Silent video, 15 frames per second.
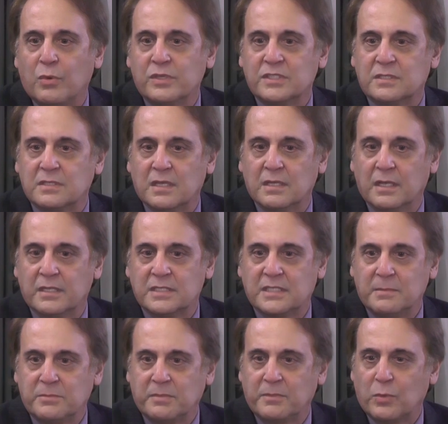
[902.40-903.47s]
is a
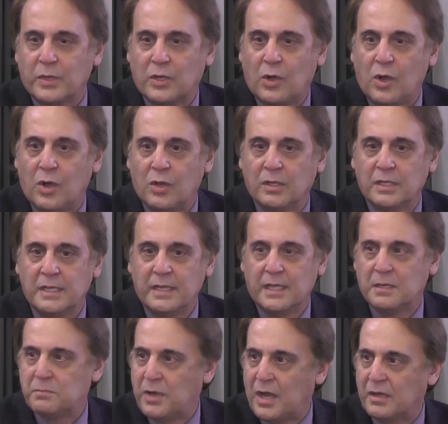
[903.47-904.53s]
symptom that we call
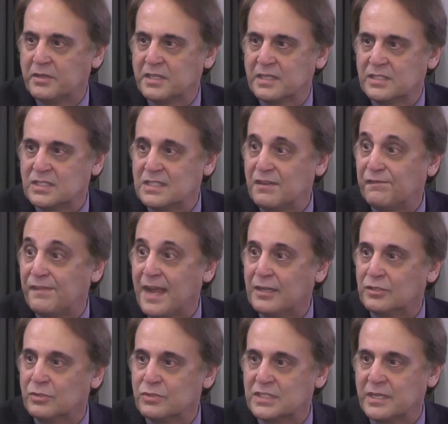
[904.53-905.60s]
in politics de
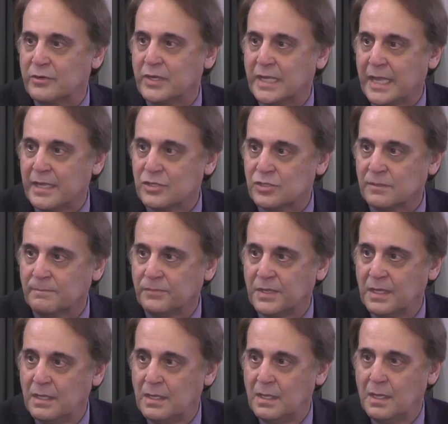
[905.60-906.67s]
facto segregation,
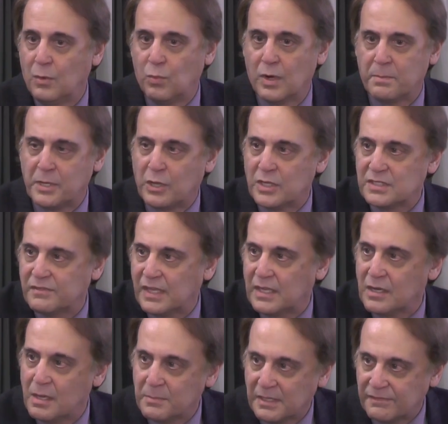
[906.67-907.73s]
where because of
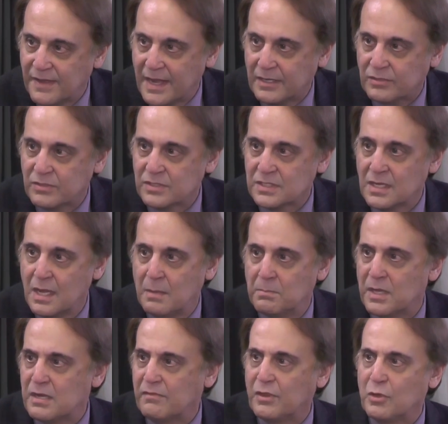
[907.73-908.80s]
economic factors,
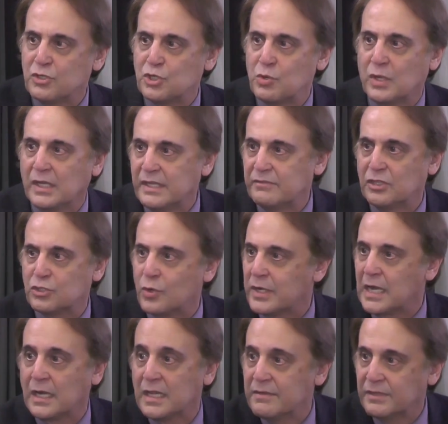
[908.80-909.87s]
many of those who can leave Detroit
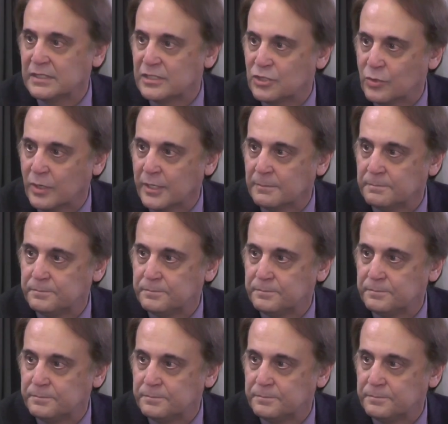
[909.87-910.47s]
are leaving Detroit.